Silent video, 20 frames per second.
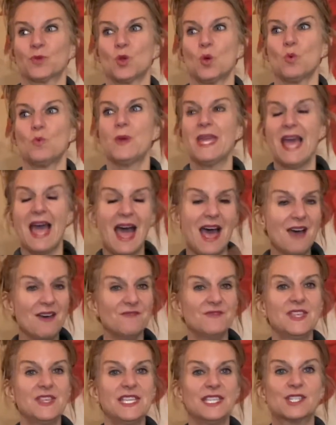we
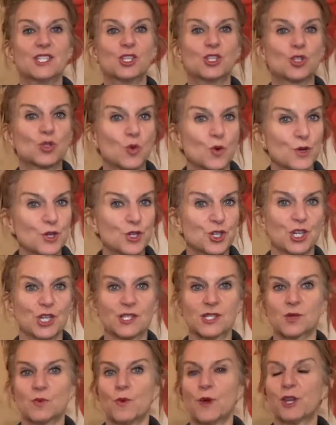have these
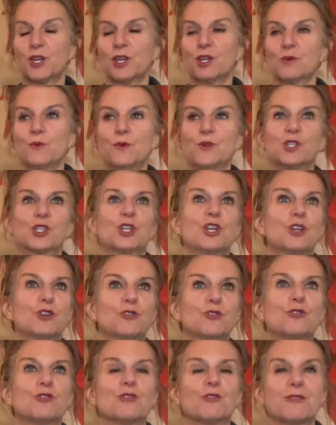distortions which can
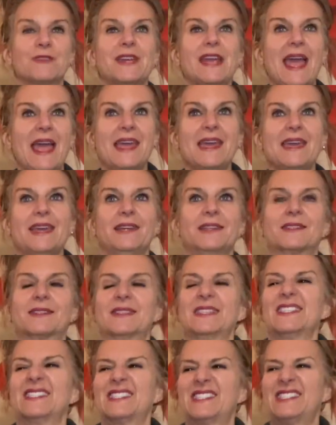create
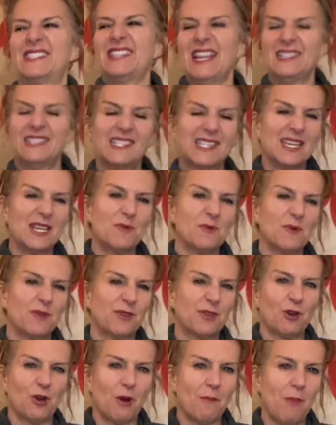this density
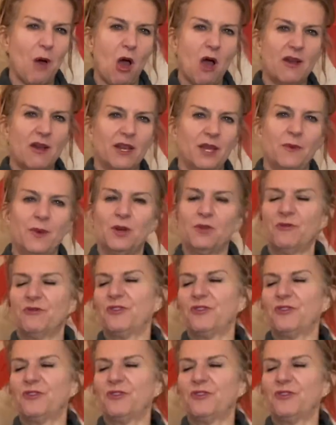within our body. We don't